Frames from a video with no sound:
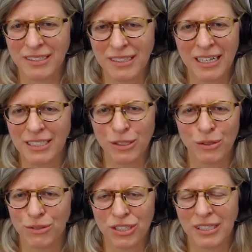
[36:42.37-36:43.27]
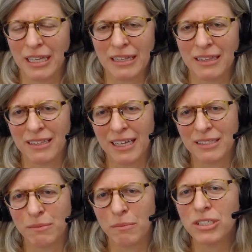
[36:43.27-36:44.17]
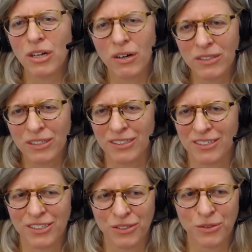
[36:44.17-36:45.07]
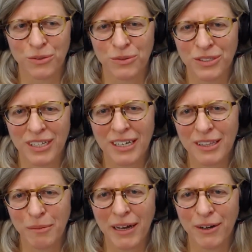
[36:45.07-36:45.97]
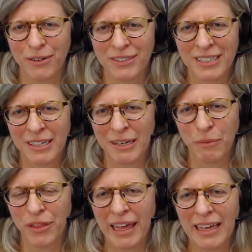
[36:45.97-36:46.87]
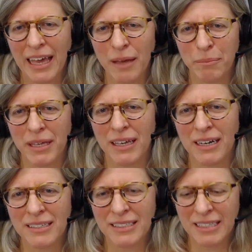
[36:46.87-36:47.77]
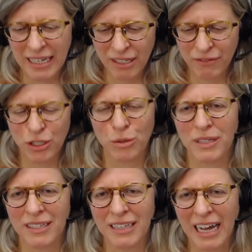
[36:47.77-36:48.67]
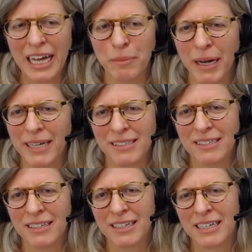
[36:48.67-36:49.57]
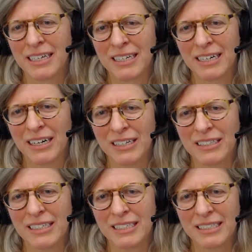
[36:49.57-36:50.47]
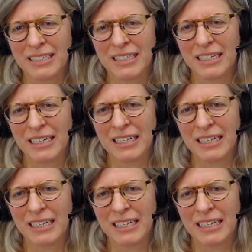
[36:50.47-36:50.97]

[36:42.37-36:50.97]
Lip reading: design solution, like, it's much harder to cut them out when they can't be individually, like, itemized on a list.